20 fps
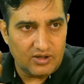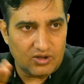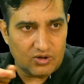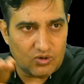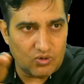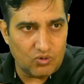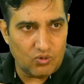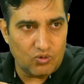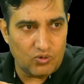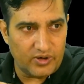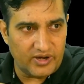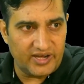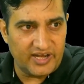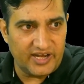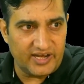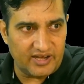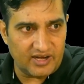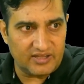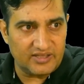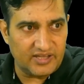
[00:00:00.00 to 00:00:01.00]
raw
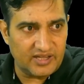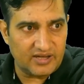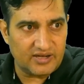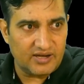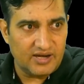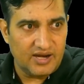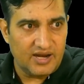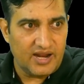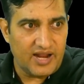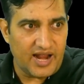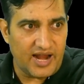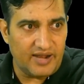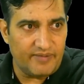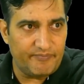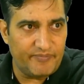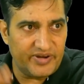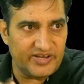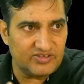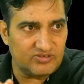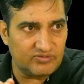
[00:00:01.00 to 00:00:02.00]
data there, and
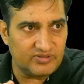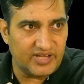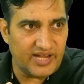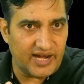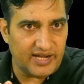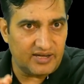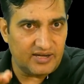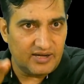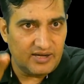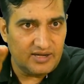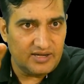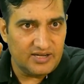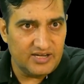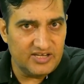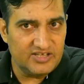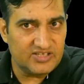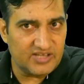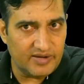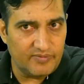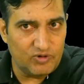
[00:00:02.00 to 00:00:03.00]
based on that he
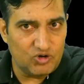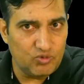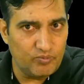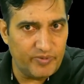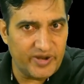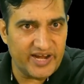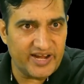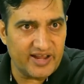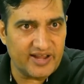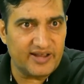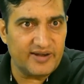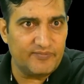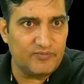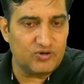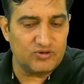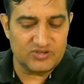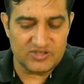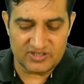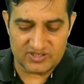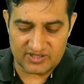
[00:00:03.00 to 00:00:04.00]
is able to break a crypto
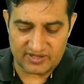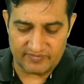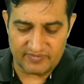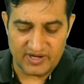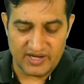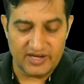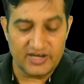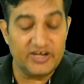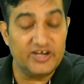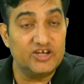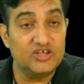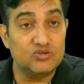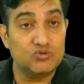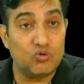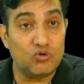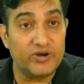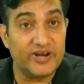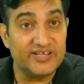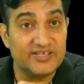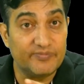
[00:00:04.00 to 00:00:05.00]
system. It is
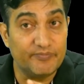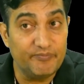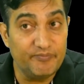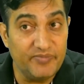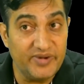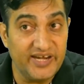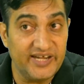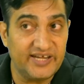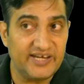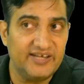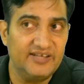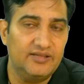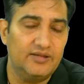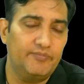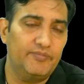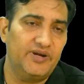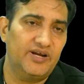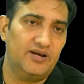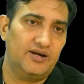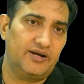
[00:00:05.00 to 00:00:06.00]
called as meet in the
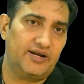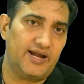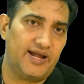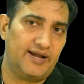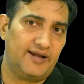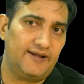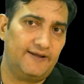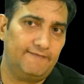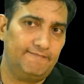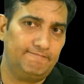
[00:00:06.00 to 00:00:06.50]
middle attack.